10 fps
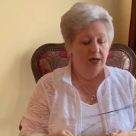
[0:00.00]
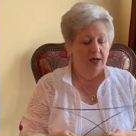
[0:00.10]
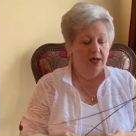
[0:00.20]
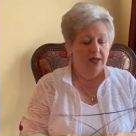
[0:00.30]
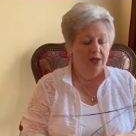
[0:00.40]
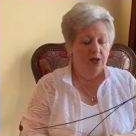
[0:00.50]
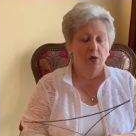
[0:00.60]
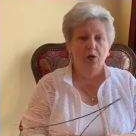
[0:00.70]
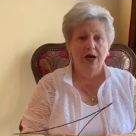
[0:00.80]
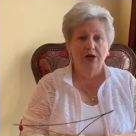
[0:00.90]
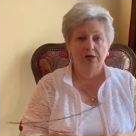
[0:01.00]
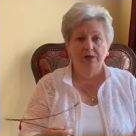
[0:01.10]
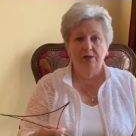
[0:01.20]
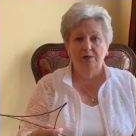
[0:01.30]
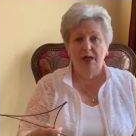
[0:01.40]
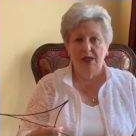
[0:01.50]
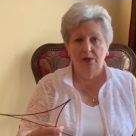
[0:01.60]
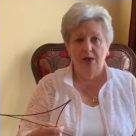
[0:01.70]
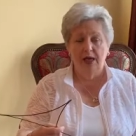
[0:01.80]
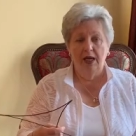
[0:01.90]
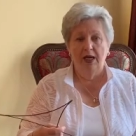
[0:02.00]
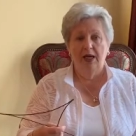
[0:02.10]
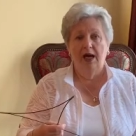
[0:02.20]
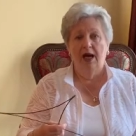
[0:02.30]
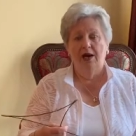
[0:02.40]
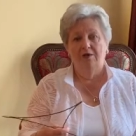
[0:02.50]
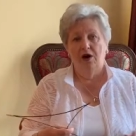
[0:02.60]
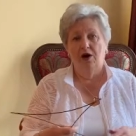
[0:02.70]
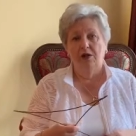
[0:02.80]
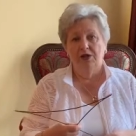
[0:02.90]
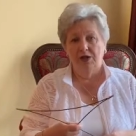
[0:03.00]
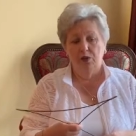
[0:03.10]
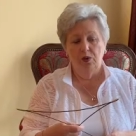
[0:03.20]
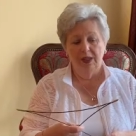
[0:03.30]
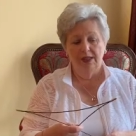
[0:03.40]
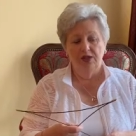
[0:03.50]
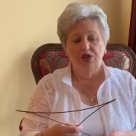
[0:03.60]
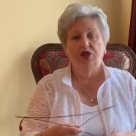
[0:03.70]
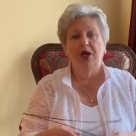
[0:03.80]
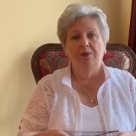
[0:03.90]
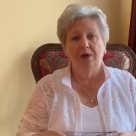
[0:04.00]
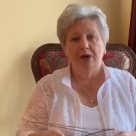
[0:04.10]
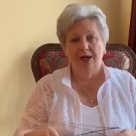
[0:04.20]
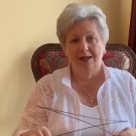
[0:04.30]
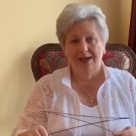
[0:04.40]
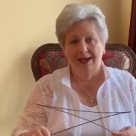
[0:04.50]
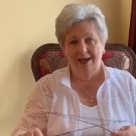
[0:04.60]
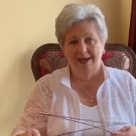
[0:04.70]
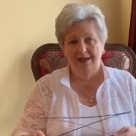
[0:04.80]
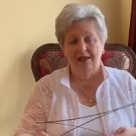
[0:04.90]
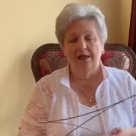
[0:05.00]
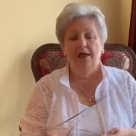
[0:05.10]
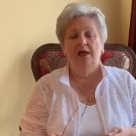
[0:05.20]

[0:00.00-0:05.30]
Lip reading: And wire rods, by the way, have also witness chamber at the end.